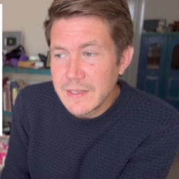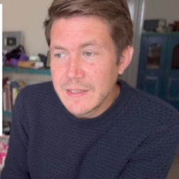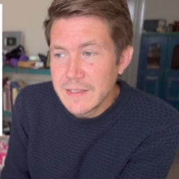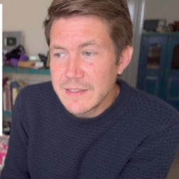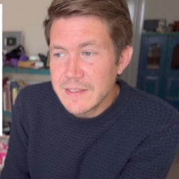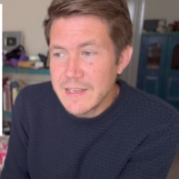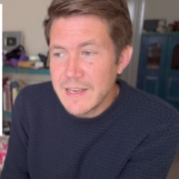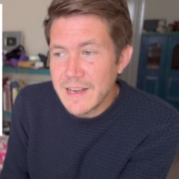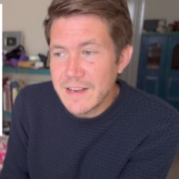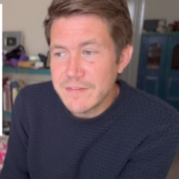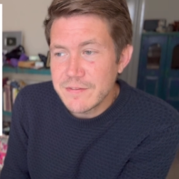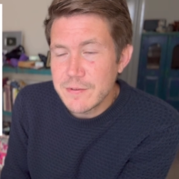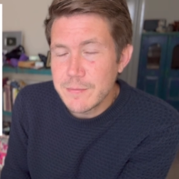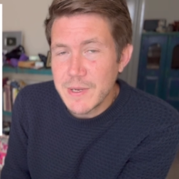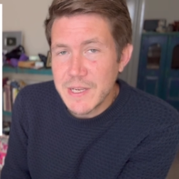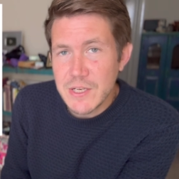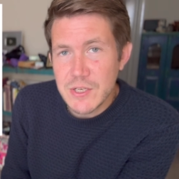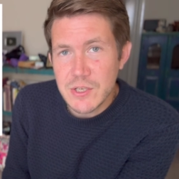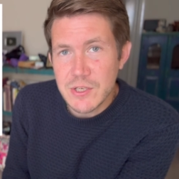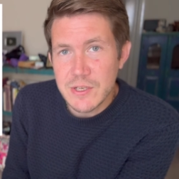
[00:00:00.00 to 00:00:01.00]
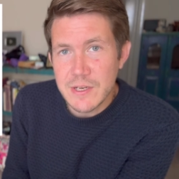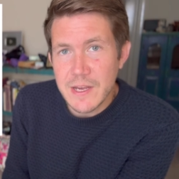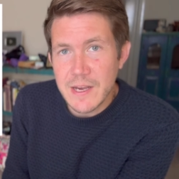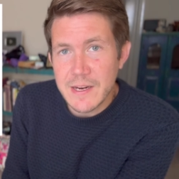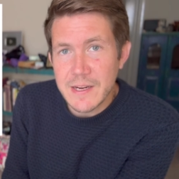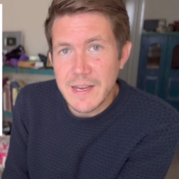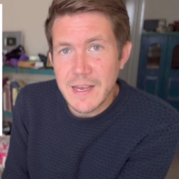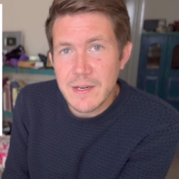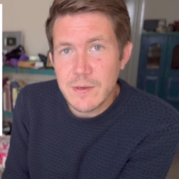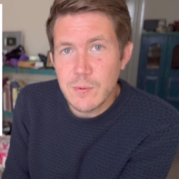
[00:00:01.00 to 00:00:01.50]
the affirmation, I
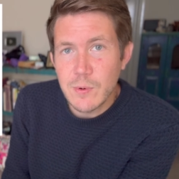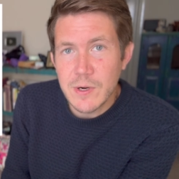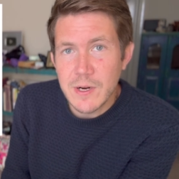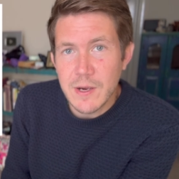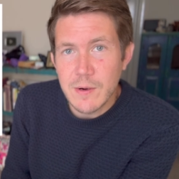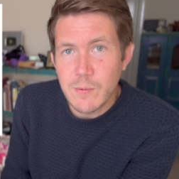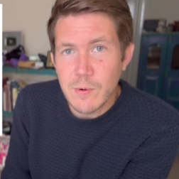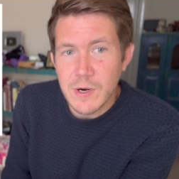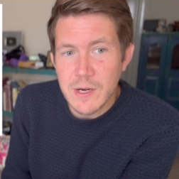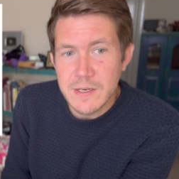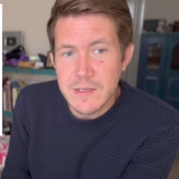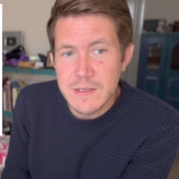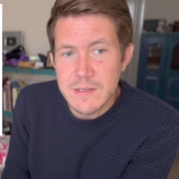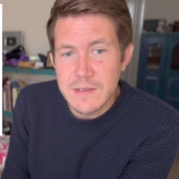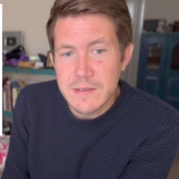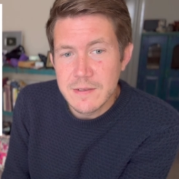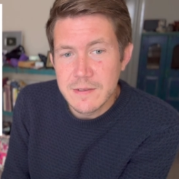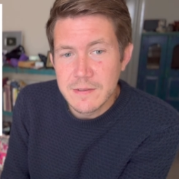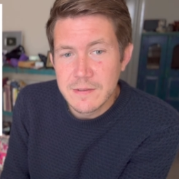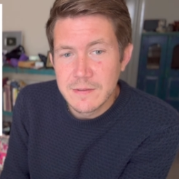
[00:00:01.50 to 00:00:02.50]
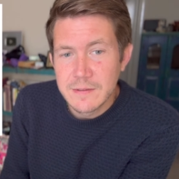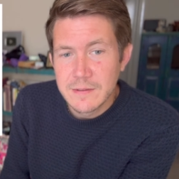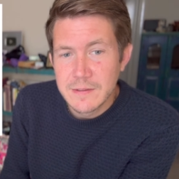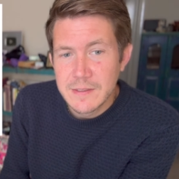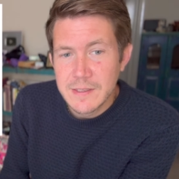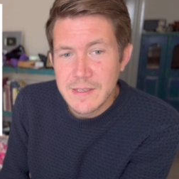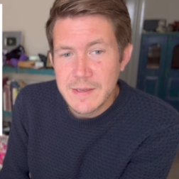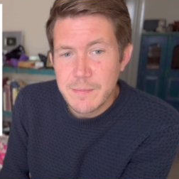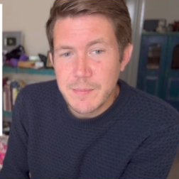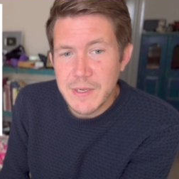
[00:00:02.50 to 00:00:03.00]
get what I want,
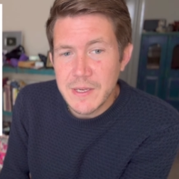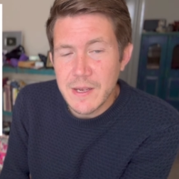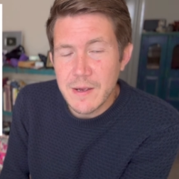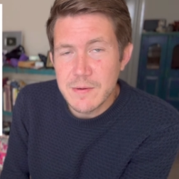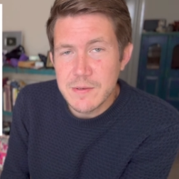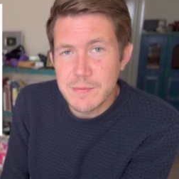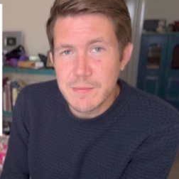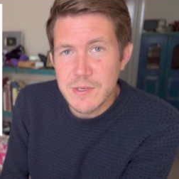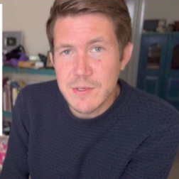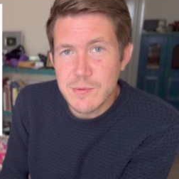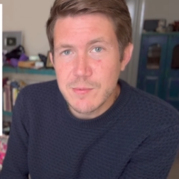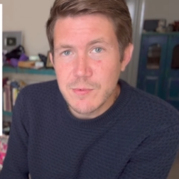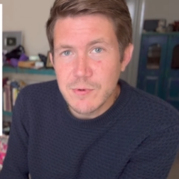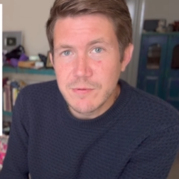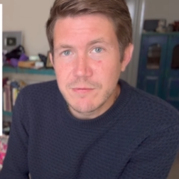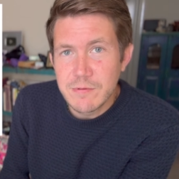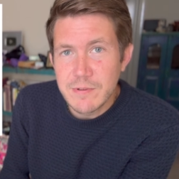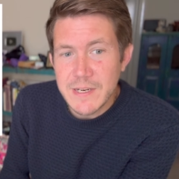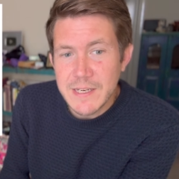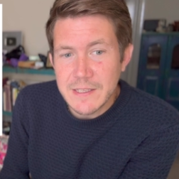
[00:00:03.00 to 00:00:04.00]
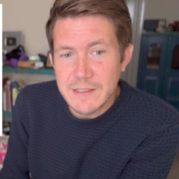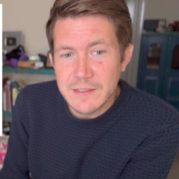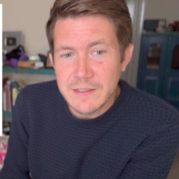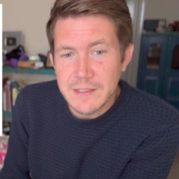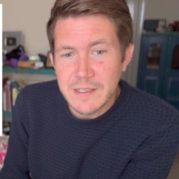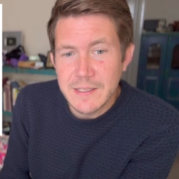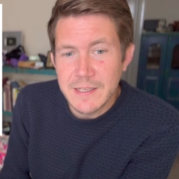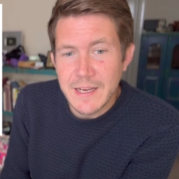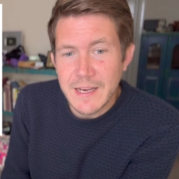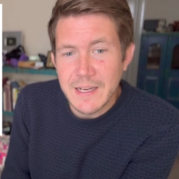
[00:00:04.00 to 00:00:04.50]
becomes much more real
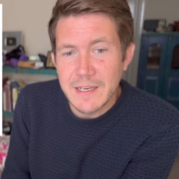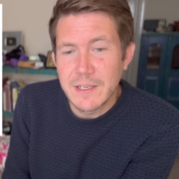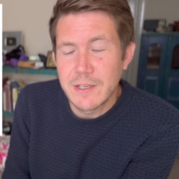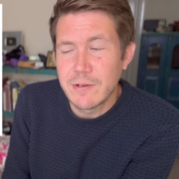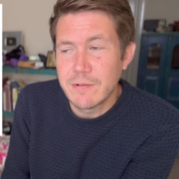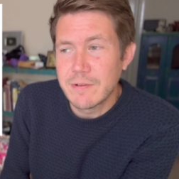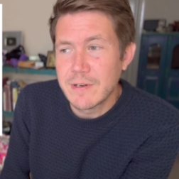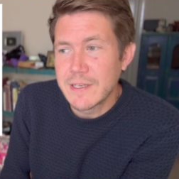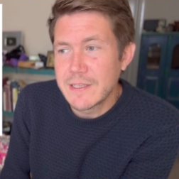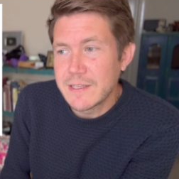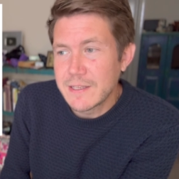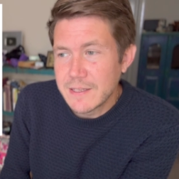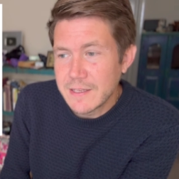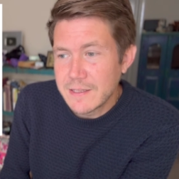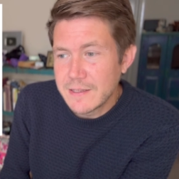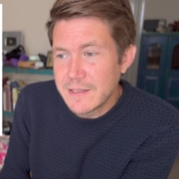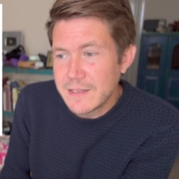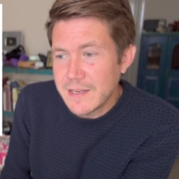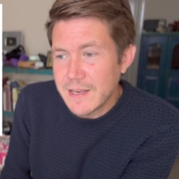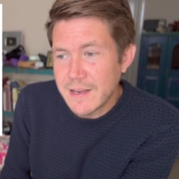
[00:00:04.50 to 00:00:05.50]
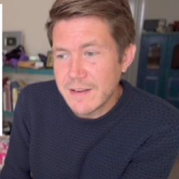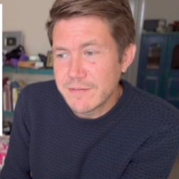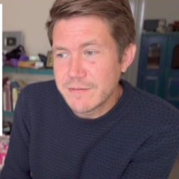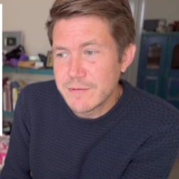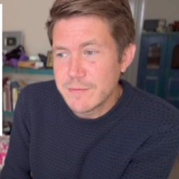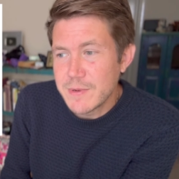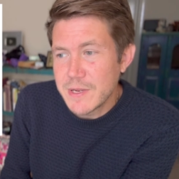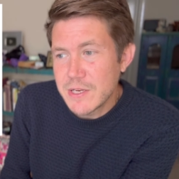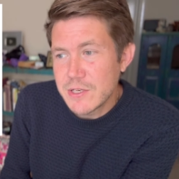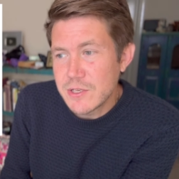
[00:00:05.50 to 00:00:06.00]
and accurate than the
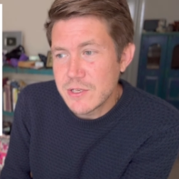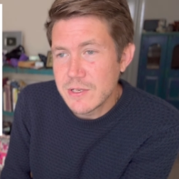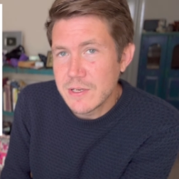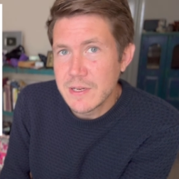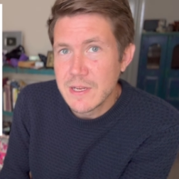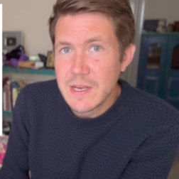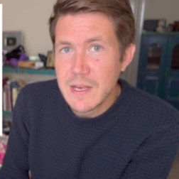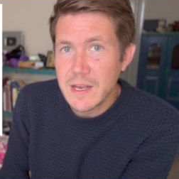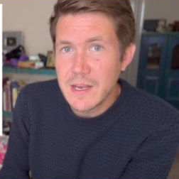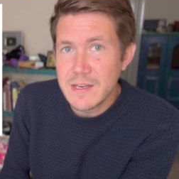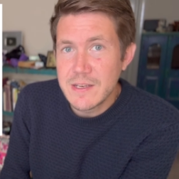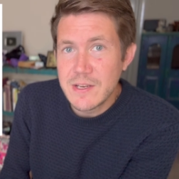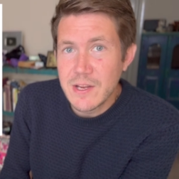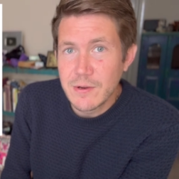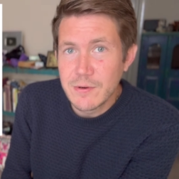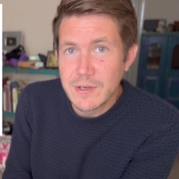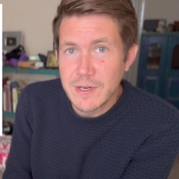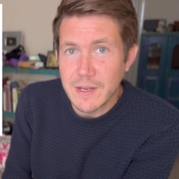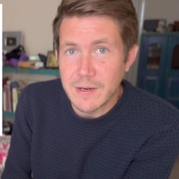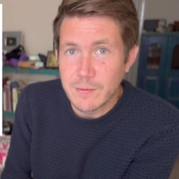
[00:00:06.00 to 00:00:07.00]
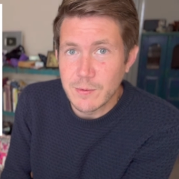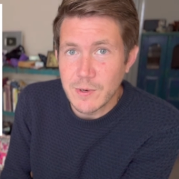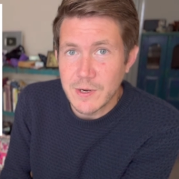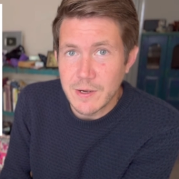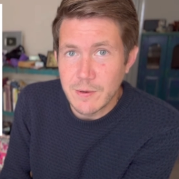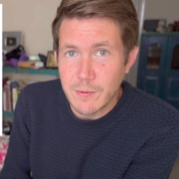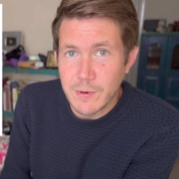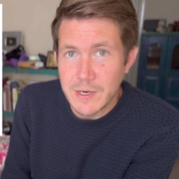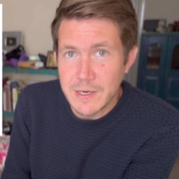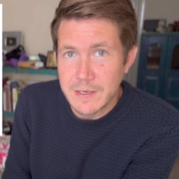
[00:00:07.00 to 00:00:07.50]
affirmation, I don't get what I
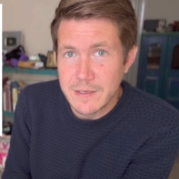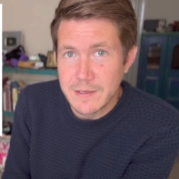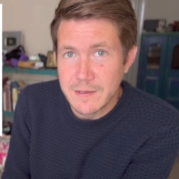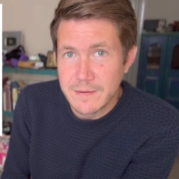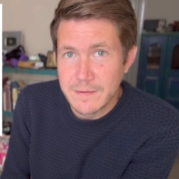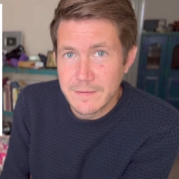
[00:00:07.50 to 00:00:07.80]
want.